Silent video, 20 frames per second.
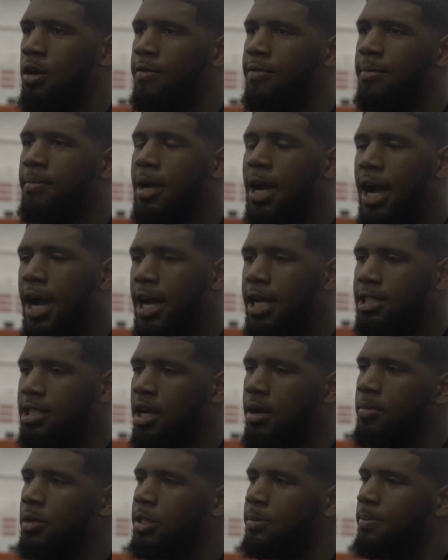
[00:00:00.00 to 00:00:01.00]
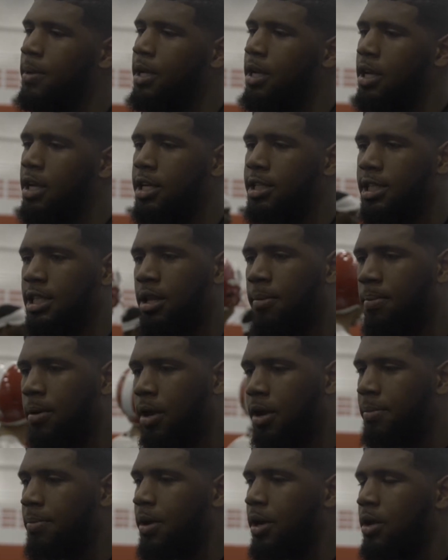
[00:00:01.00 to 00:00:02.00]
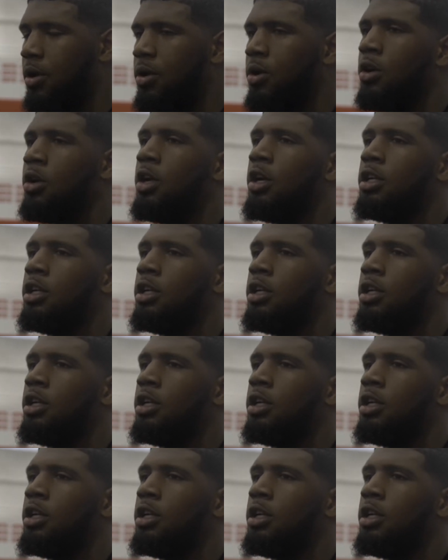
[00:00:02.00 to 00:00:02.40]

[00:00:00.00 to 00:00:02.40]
from guys coming to speak at us at the player panel